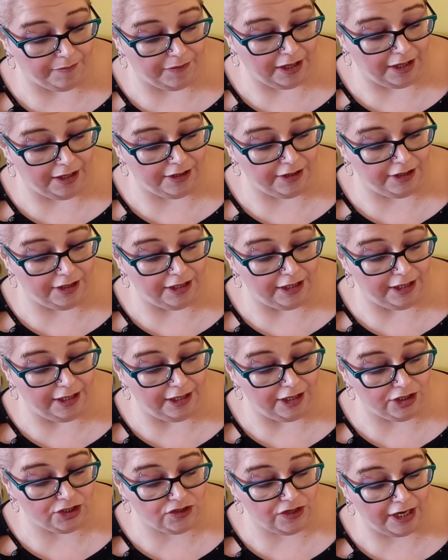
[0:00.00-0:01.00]
And the
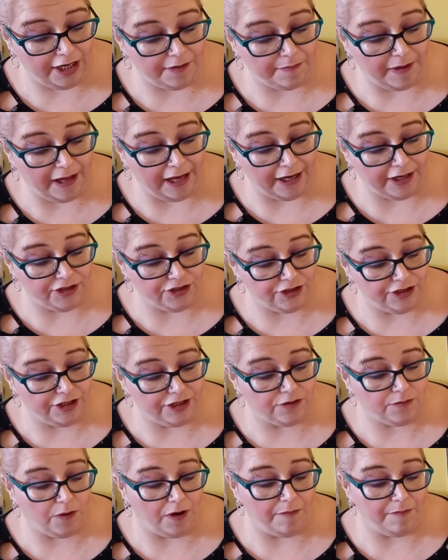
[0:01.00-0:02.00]
illustrated packaging
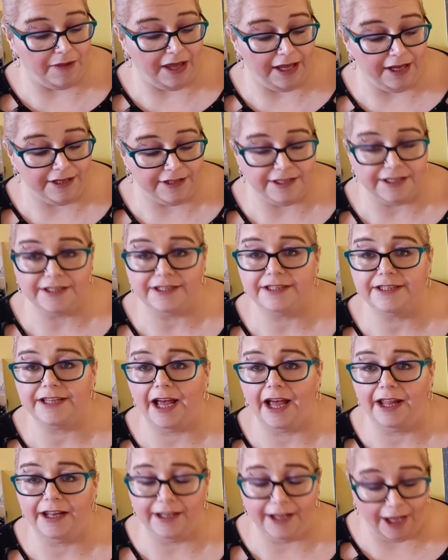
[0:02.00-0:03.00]
is what makes it
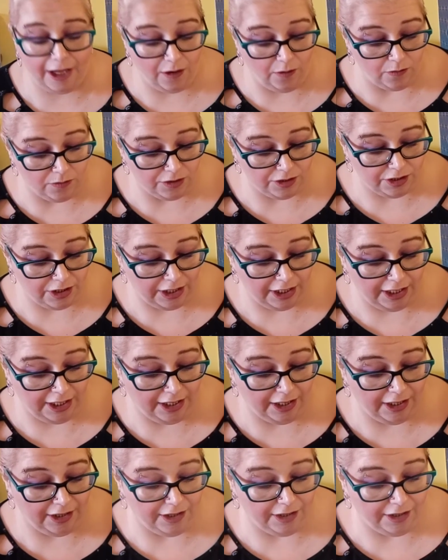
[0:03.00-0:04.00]
stand out
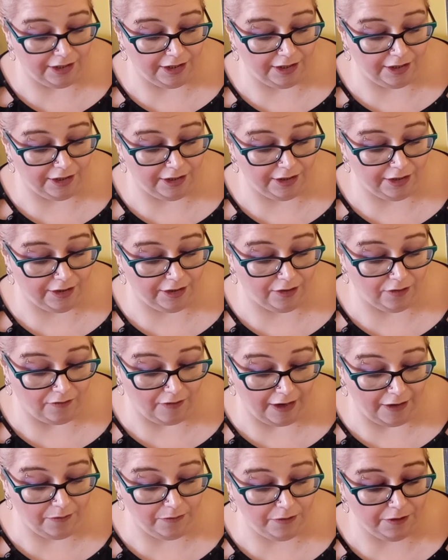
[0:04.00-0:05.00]
in the
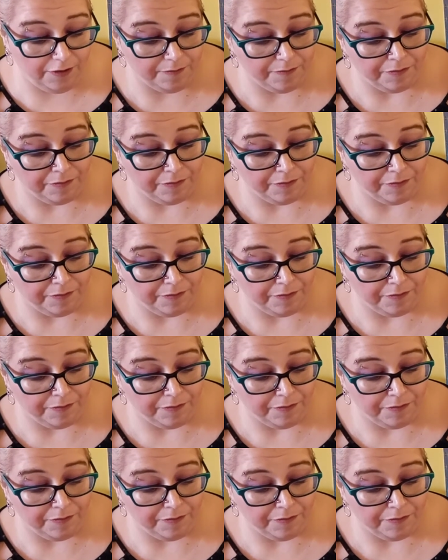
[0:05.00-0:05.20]
crowd.